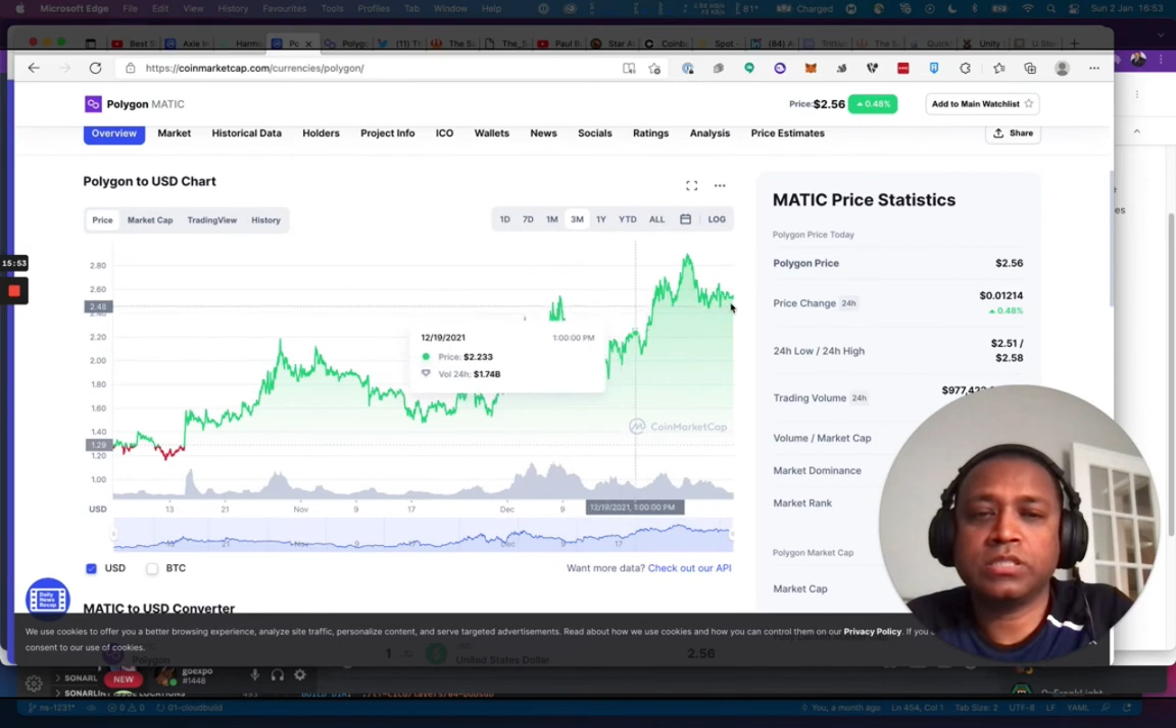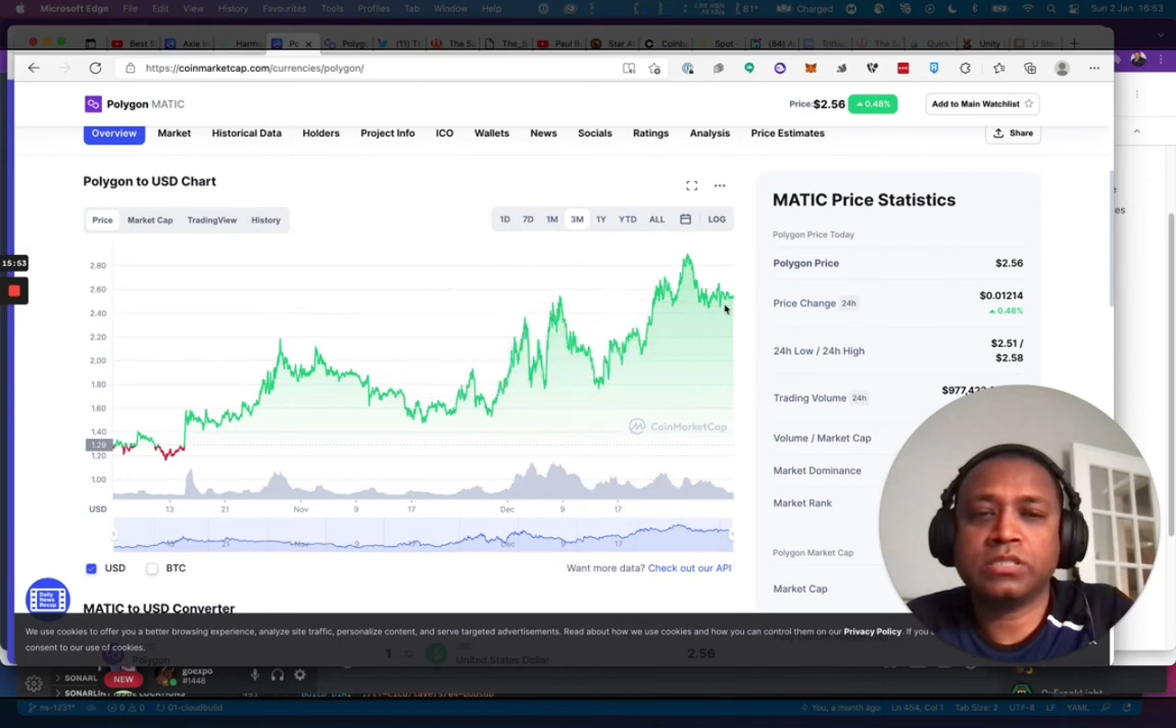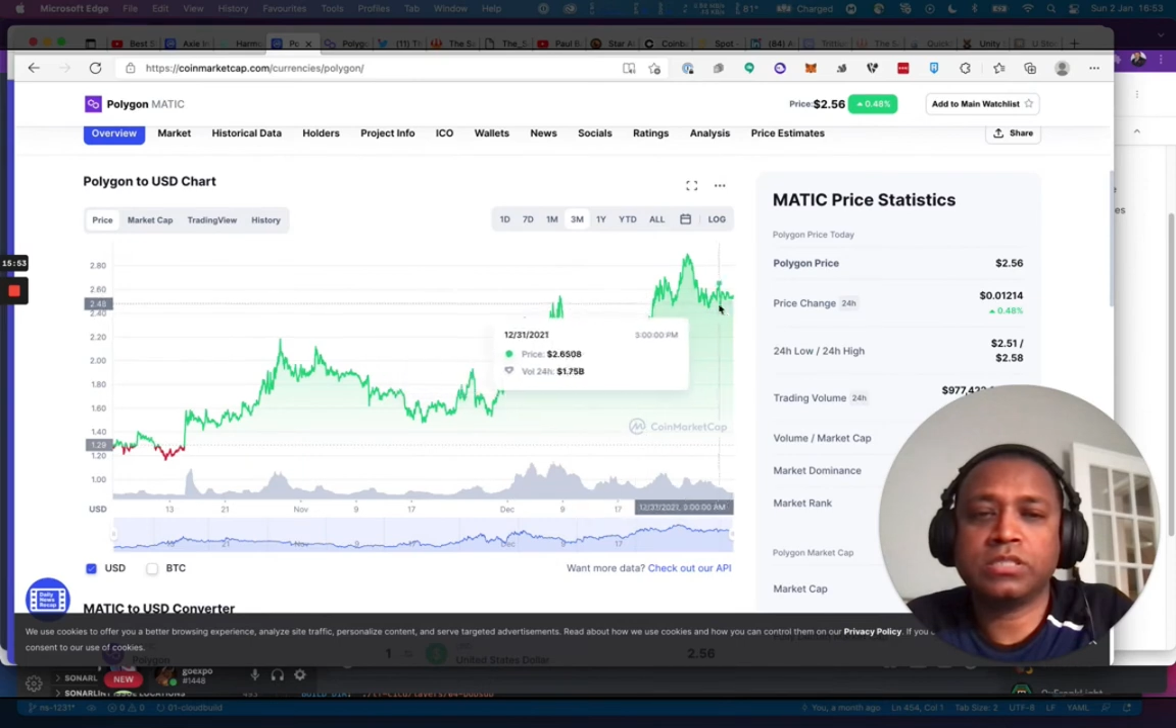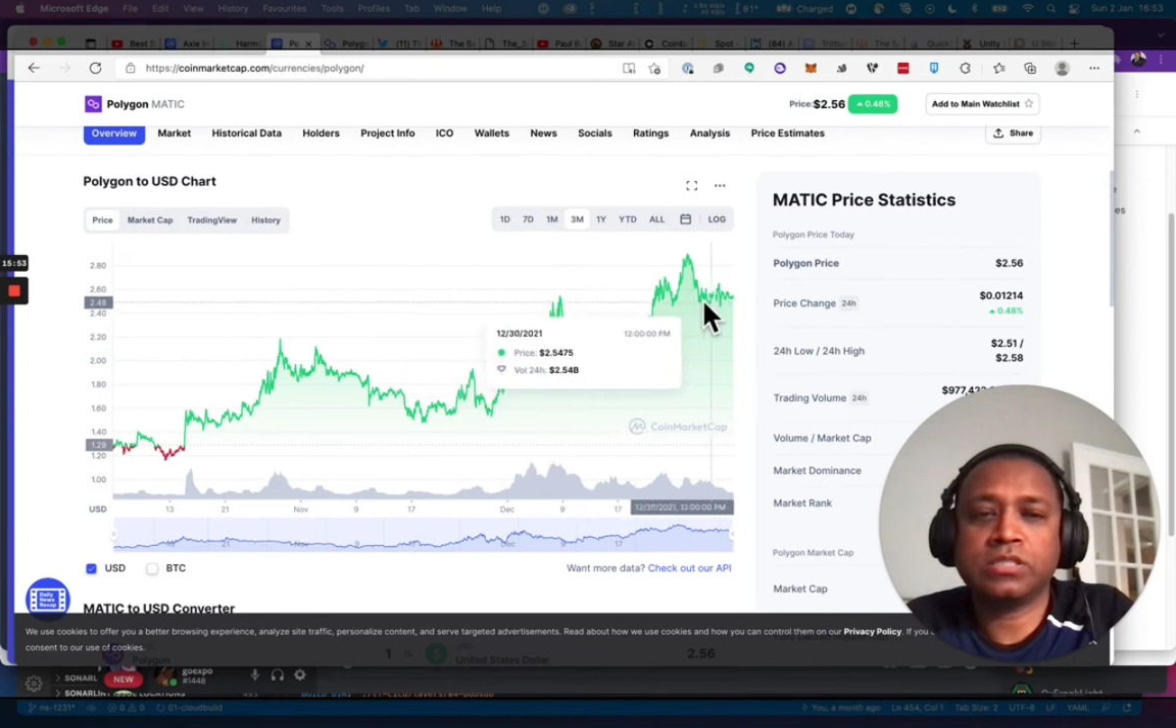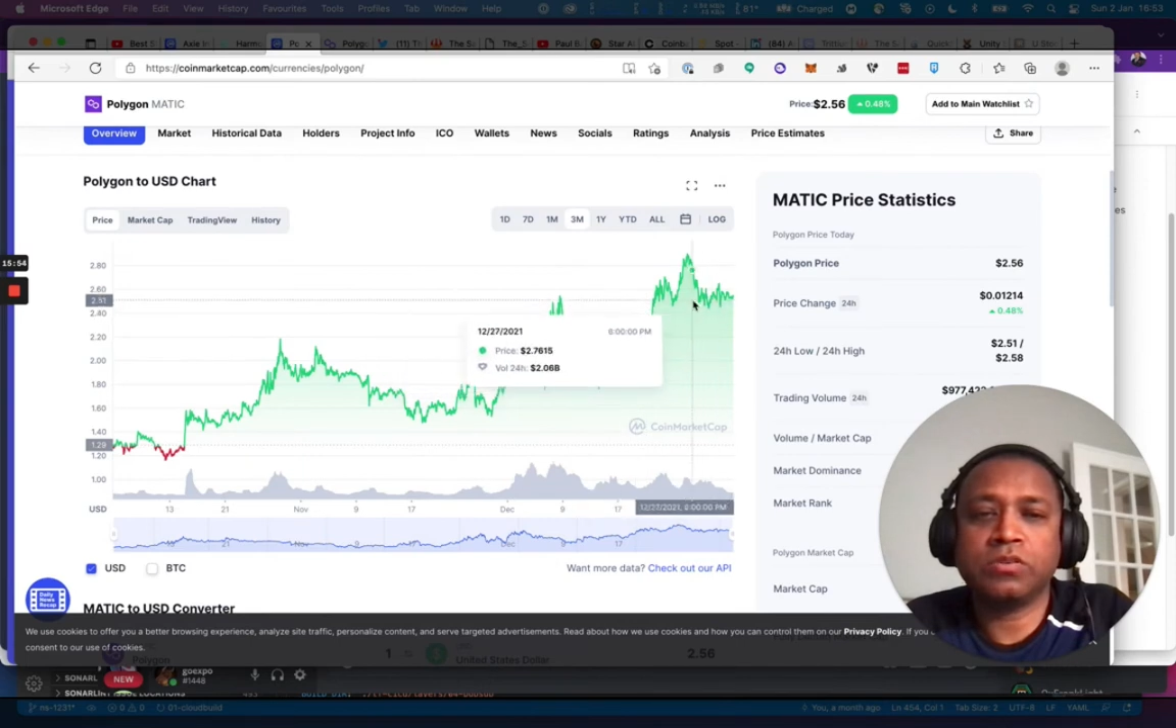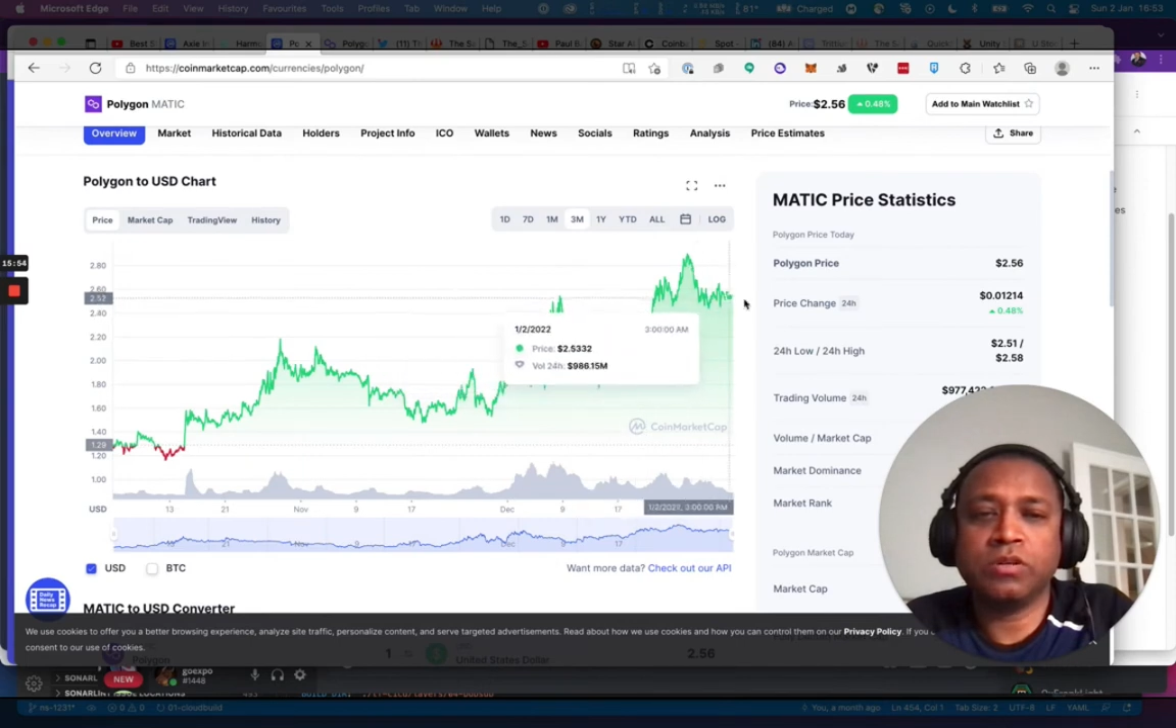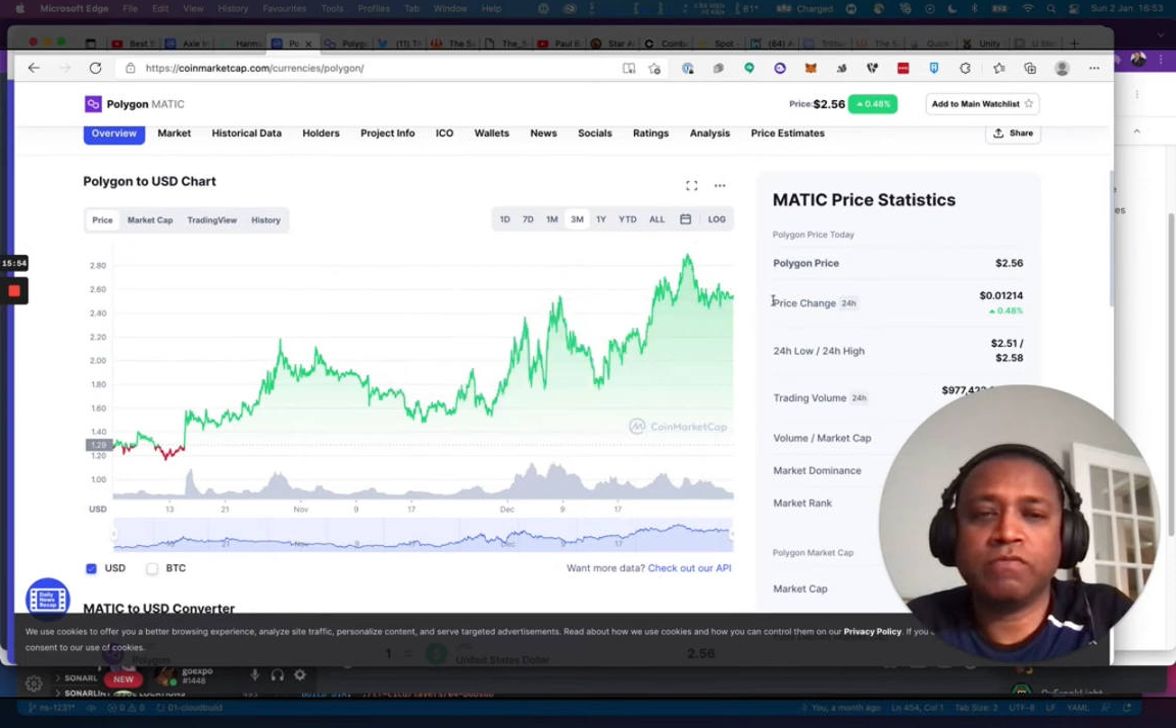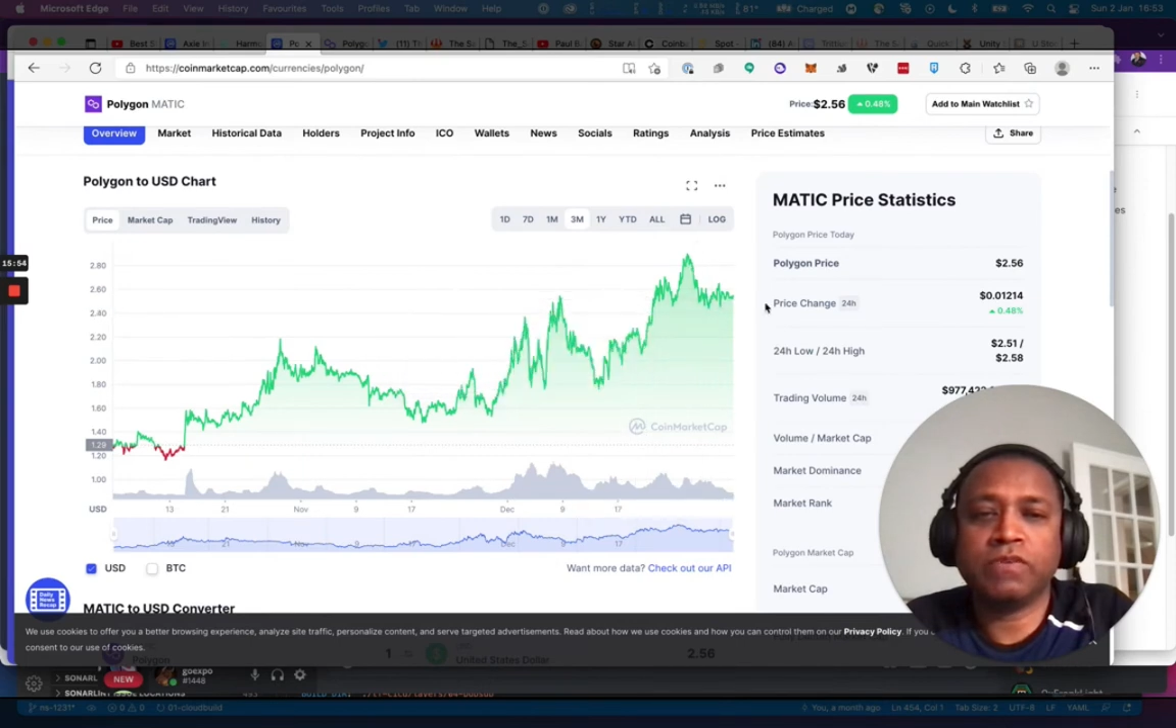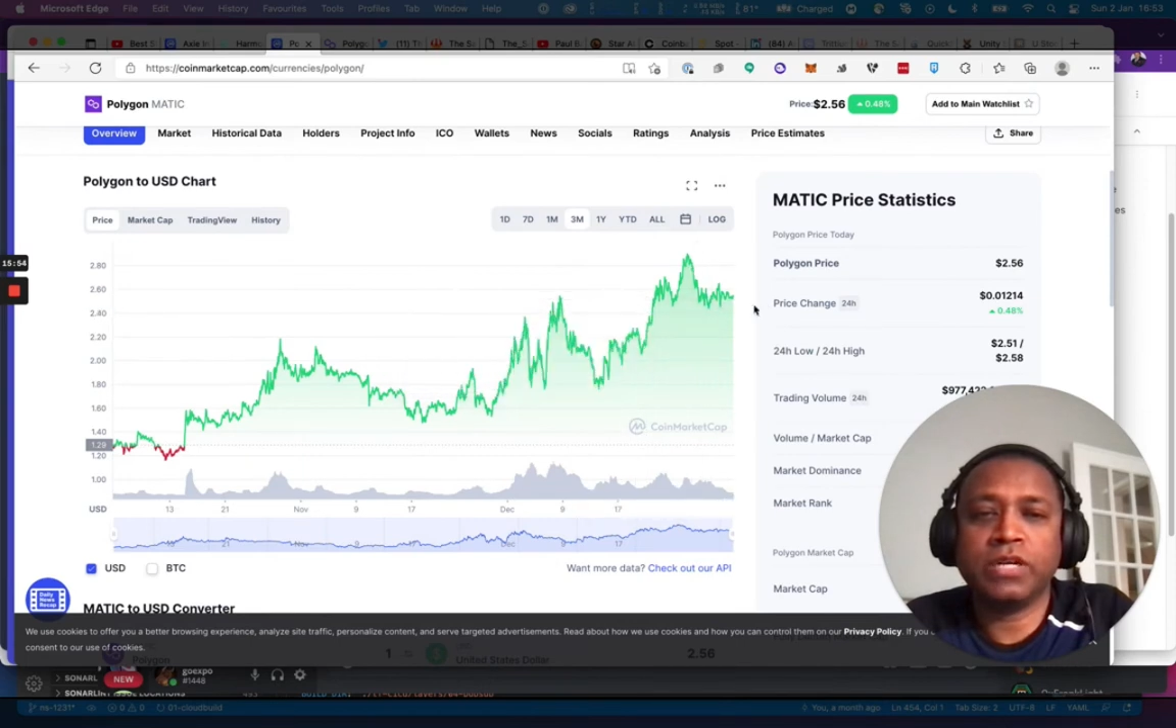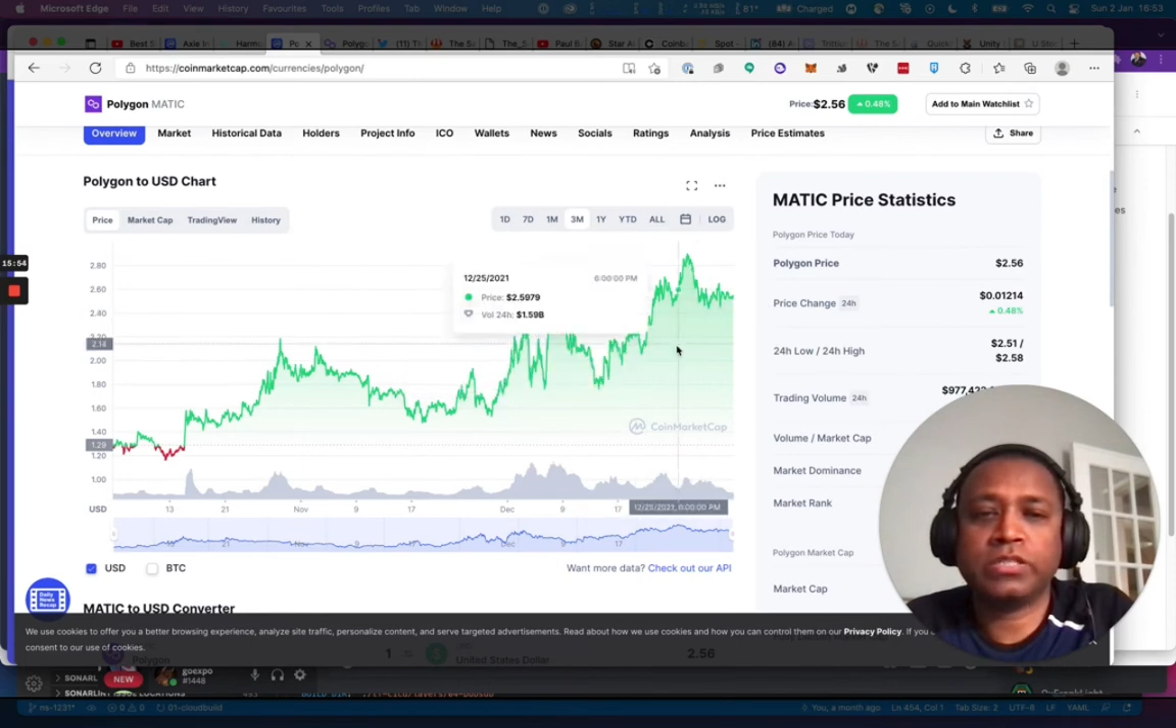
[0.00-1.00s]
just going
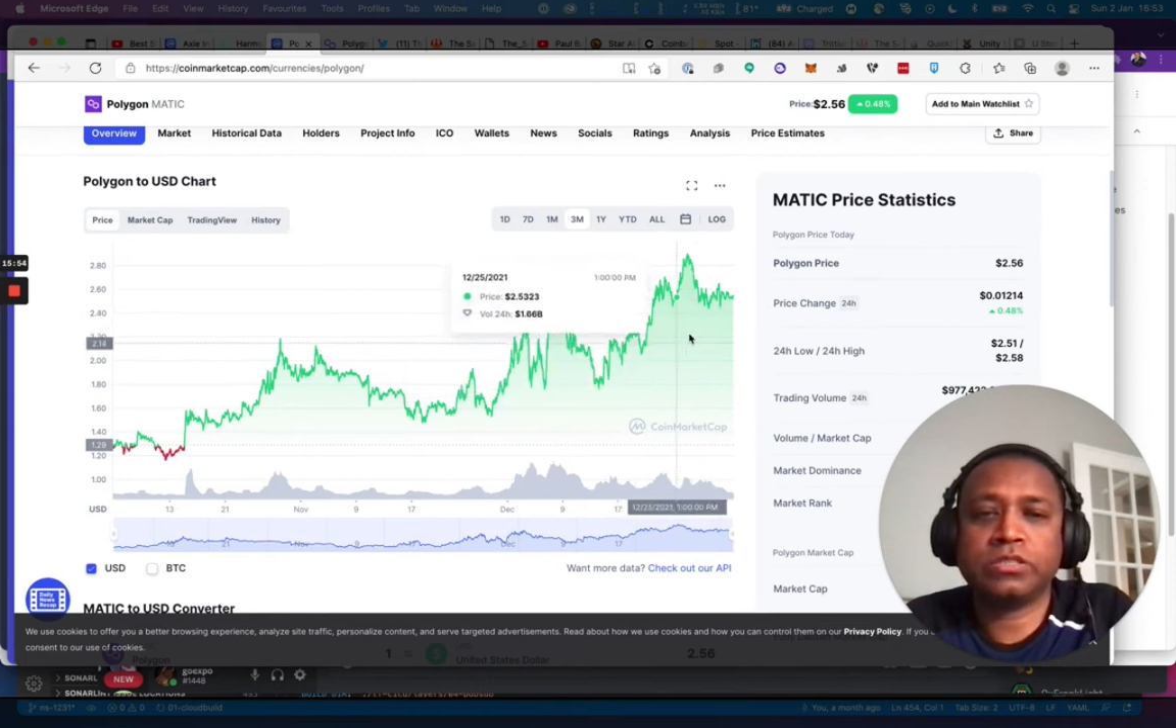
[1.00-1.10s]
flat,